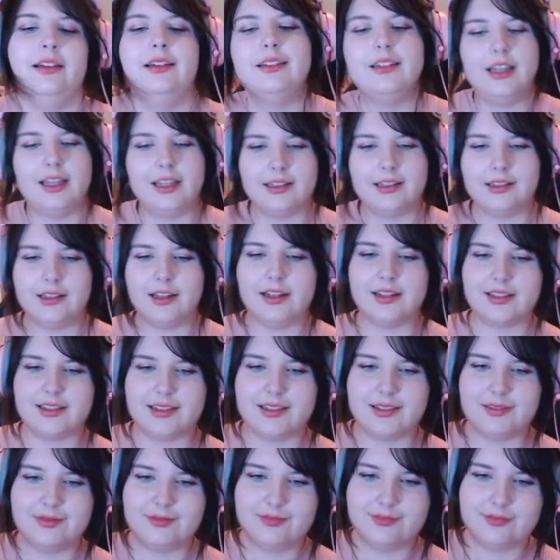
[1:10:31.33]
It
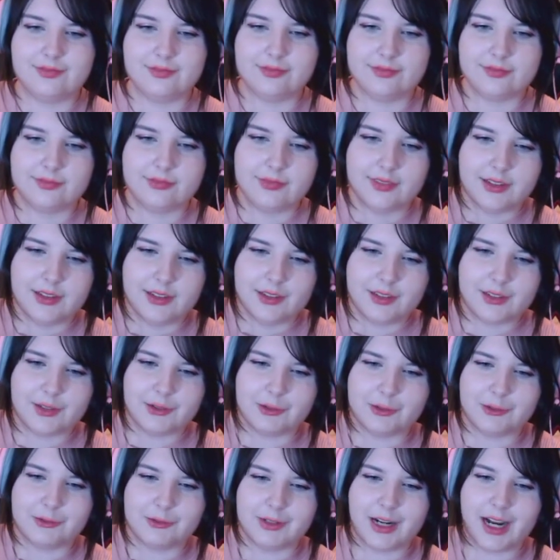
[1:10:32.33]
does.
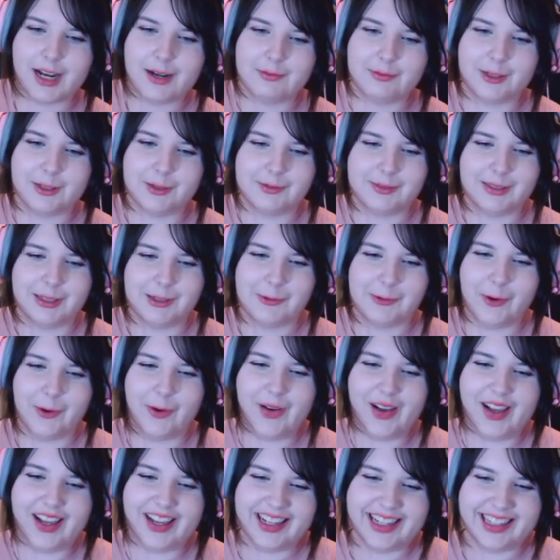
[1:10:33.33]
Rat problem.
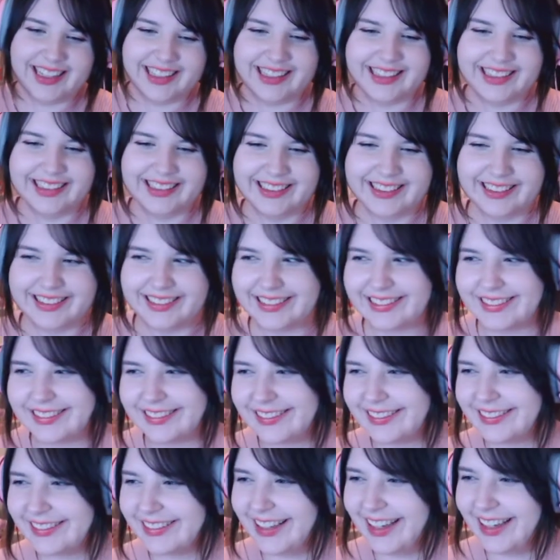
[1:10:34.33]
What?
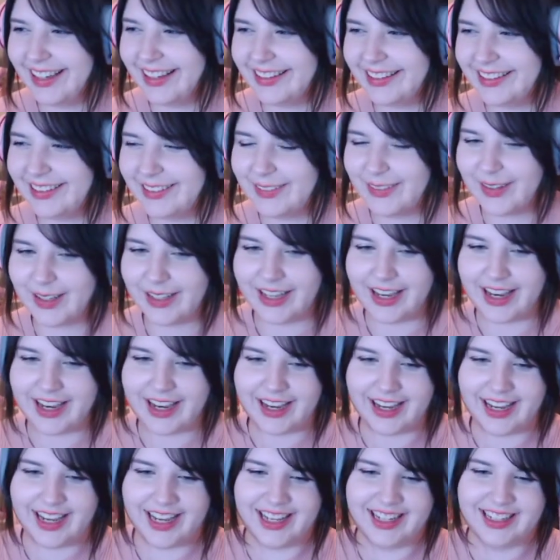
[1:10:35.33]
No, know about
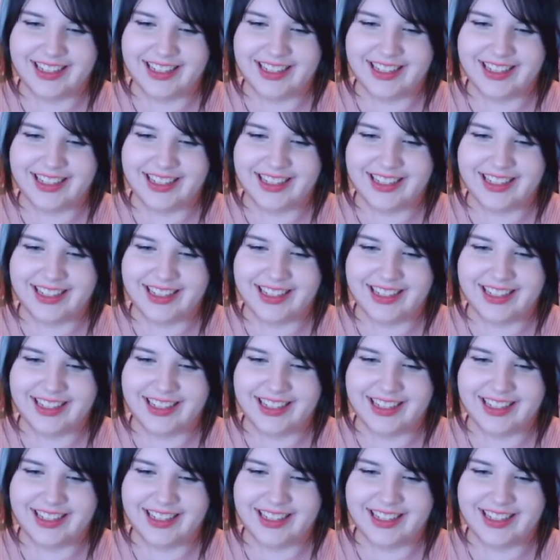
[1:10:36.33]
that.